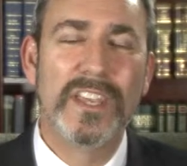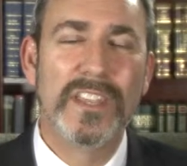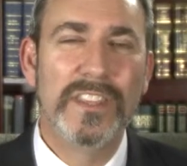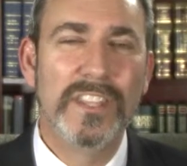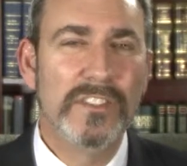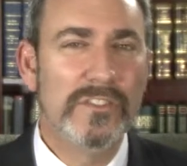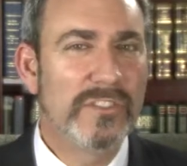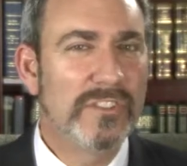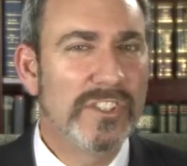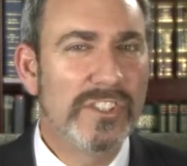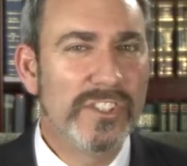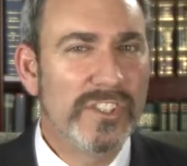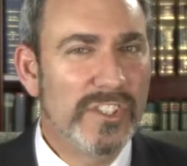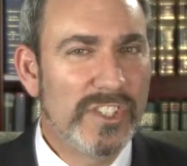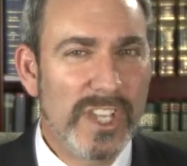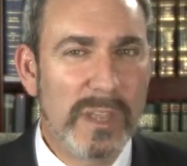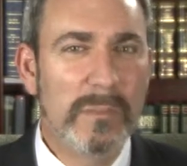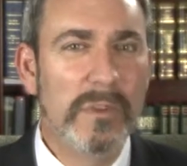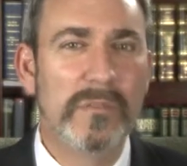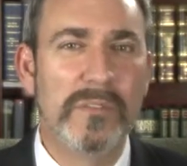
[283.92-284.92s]
These are just
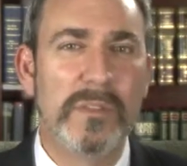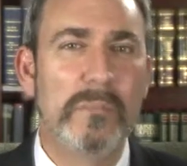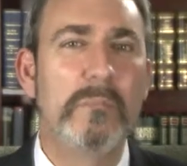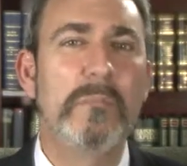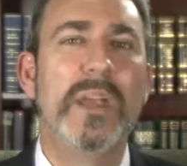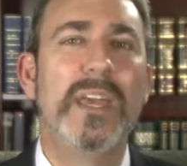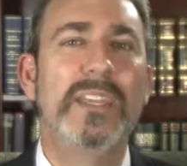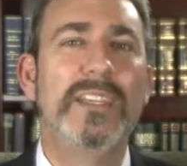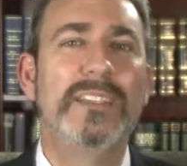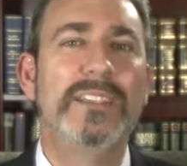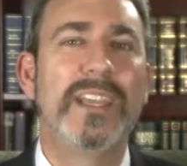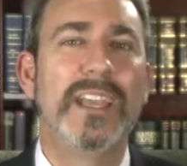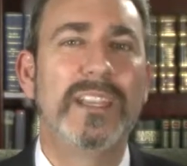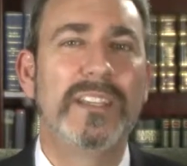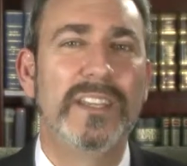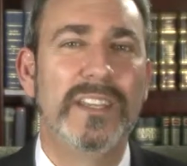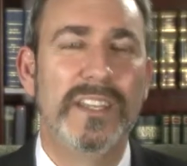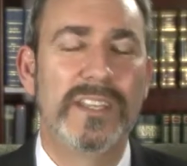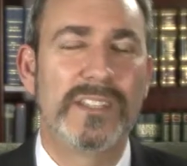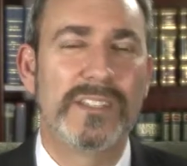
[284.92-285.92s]
some of the many
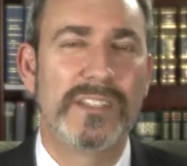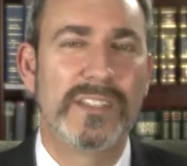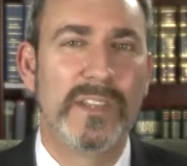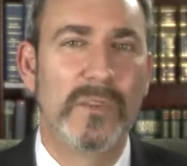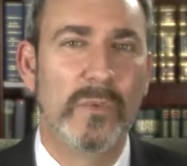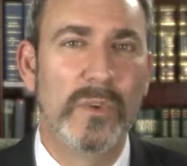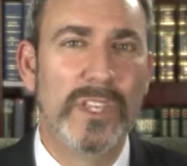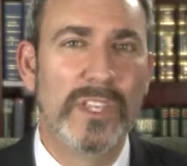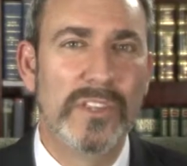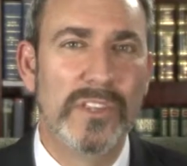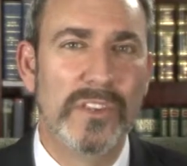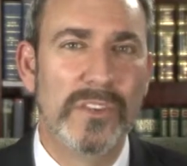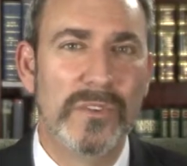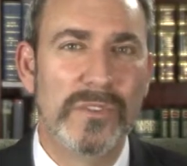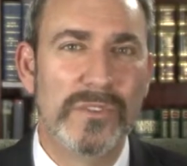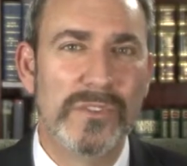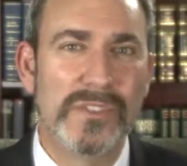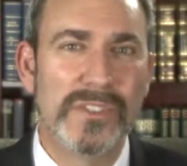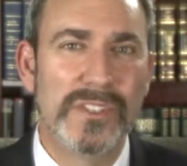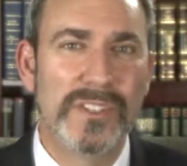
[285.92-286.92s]
techniques that we
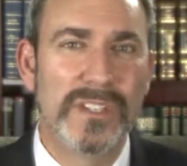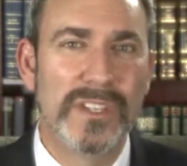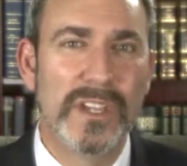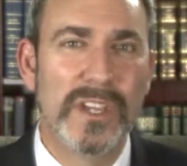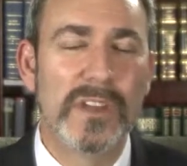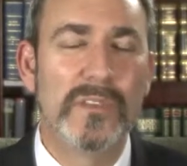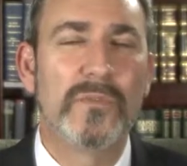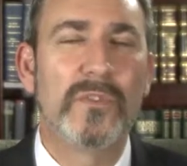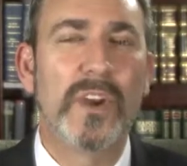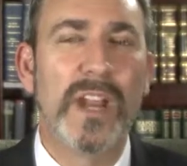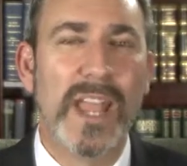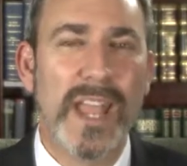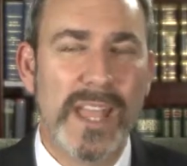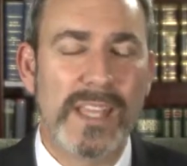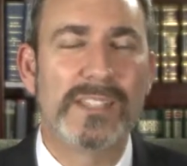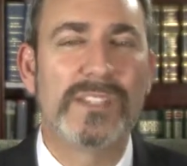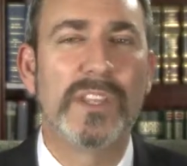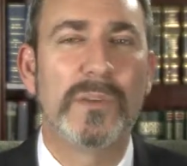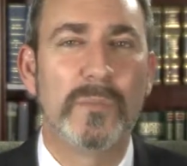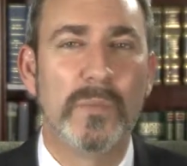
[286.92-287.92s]
use for
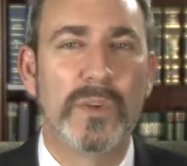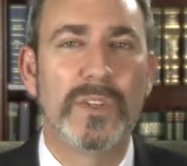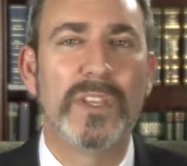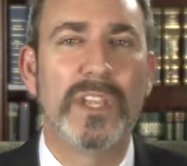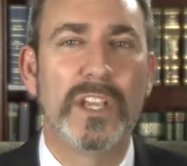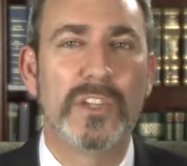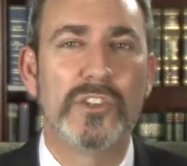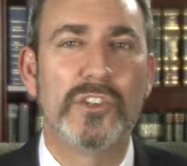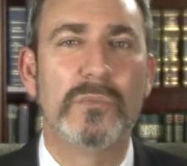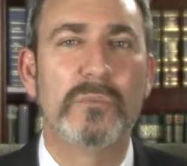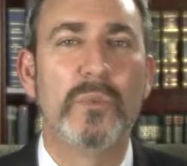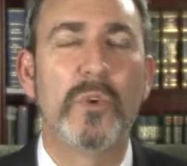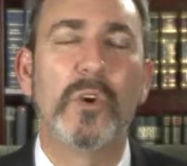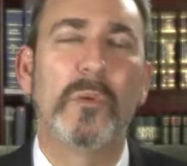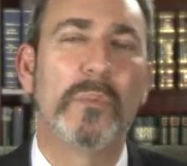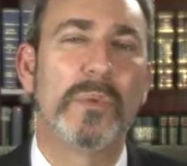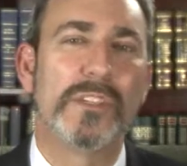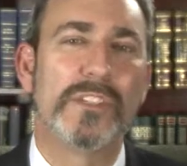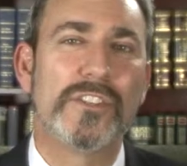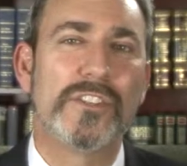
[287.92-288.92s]
asset protection
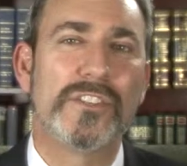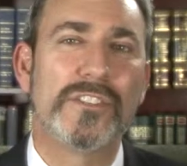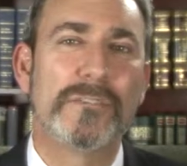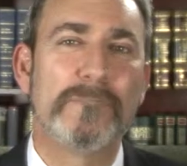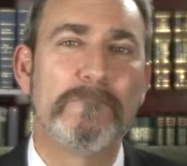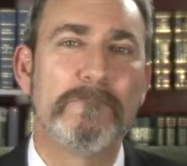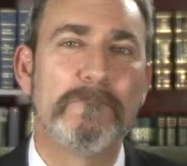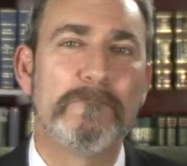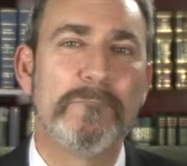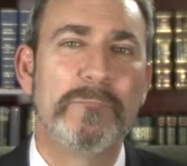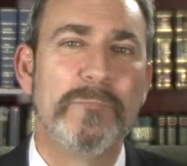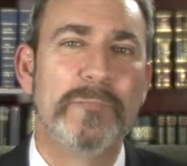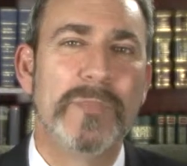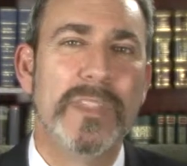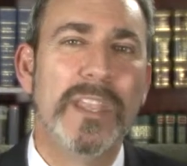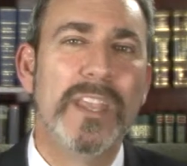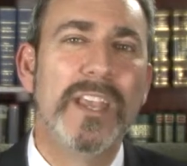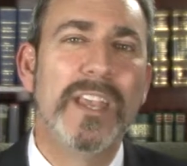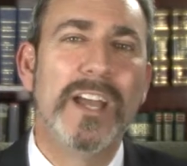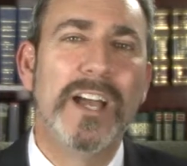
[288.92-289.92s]
purposes.
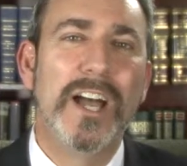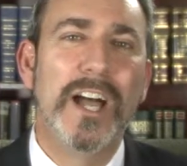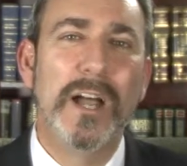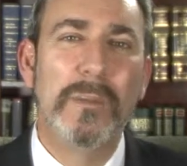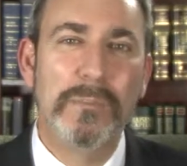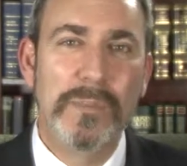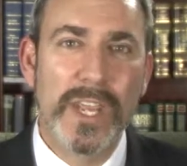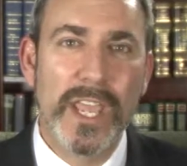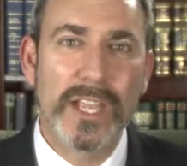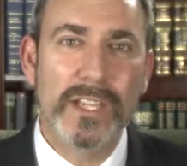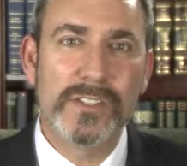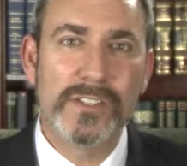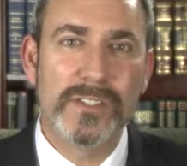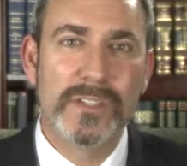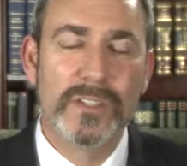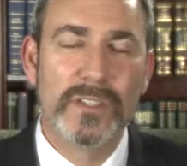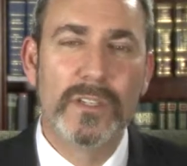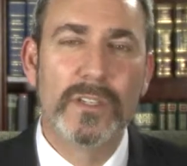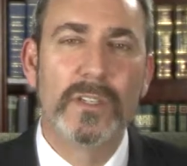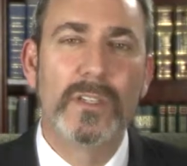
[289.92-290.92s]
Up
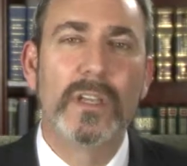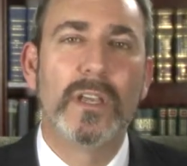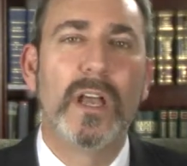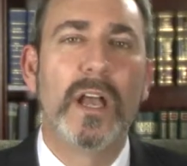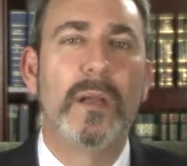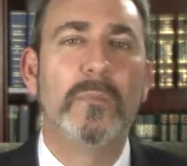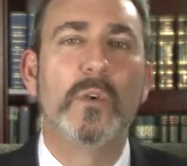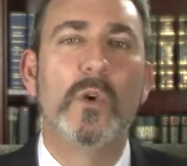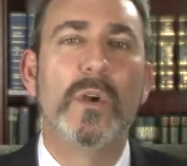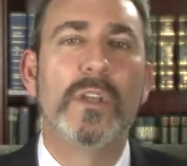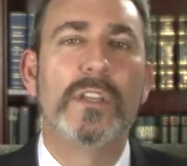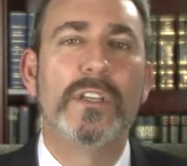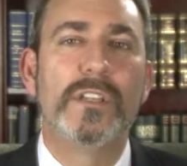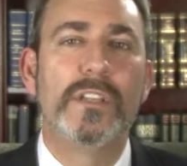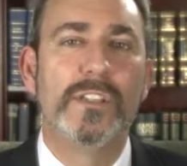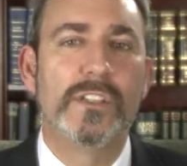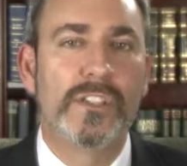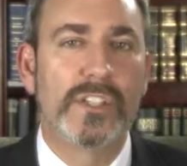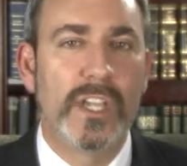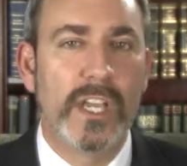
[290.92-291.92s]
next, I'm going to
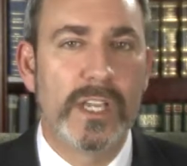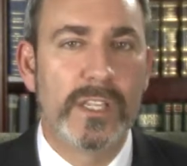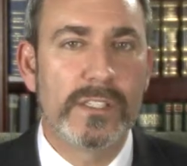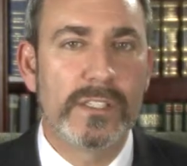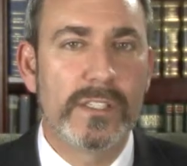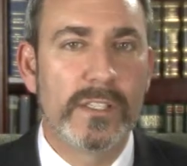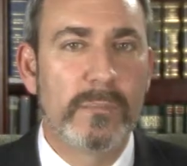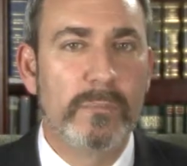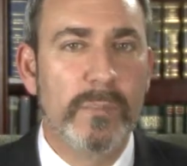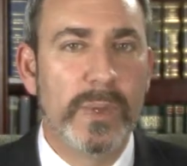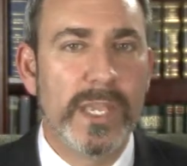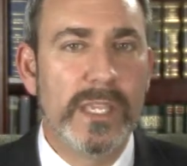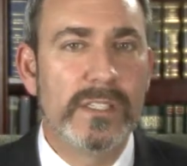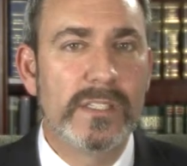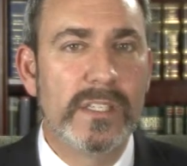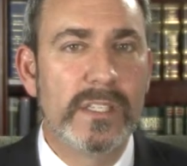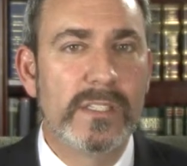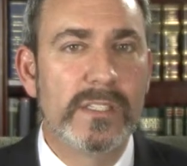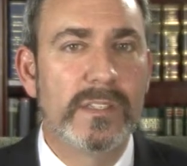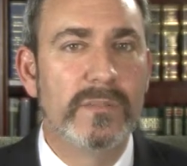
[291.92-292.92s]
discuss the
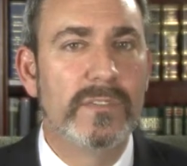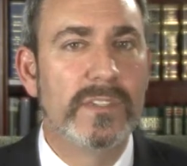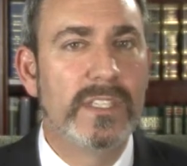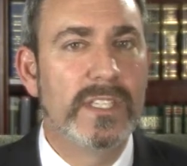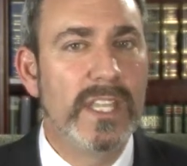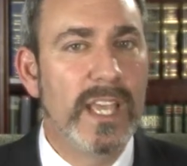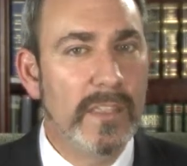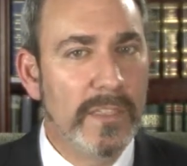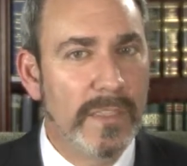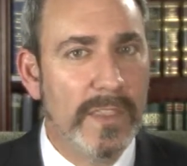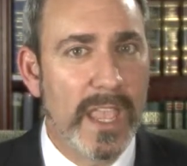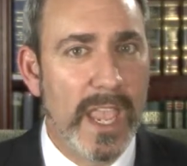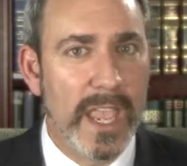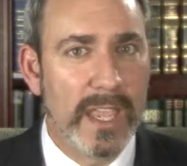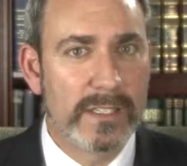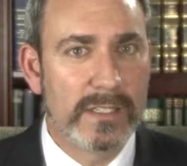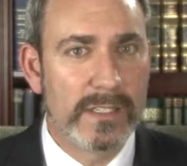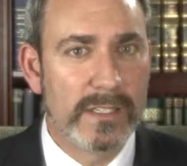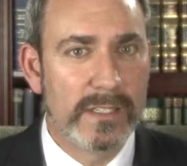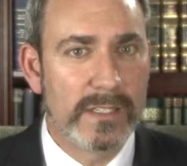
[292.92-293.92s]
basics of death
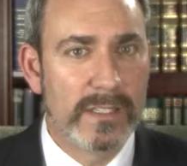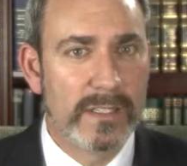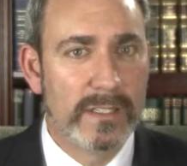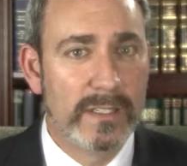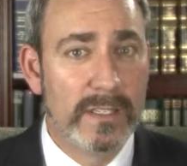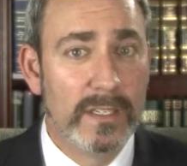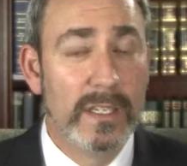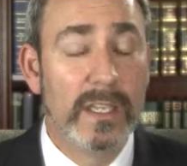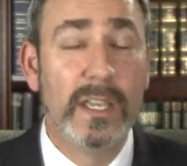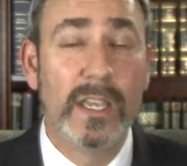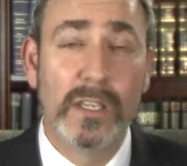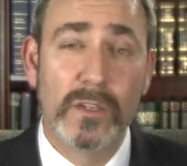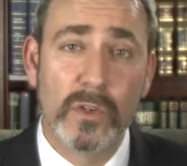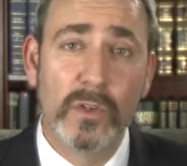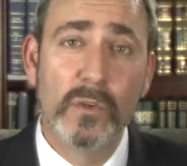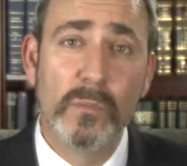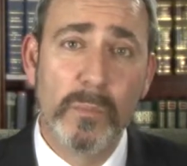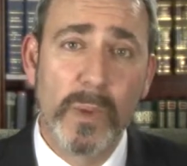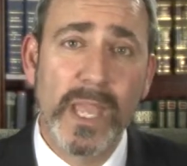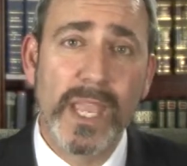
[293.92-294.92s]
taxes and
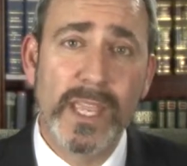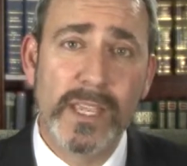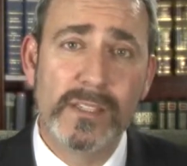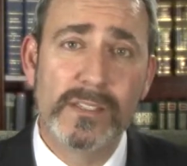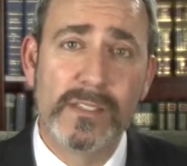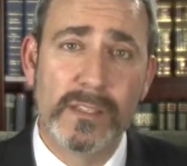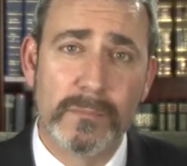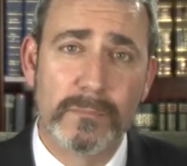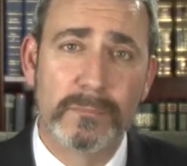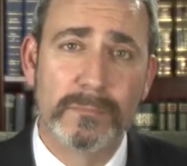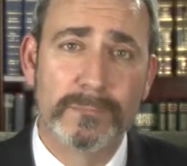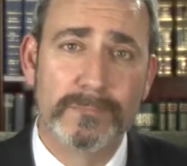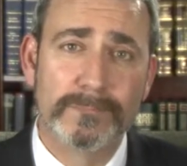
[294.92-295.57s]
who pays them.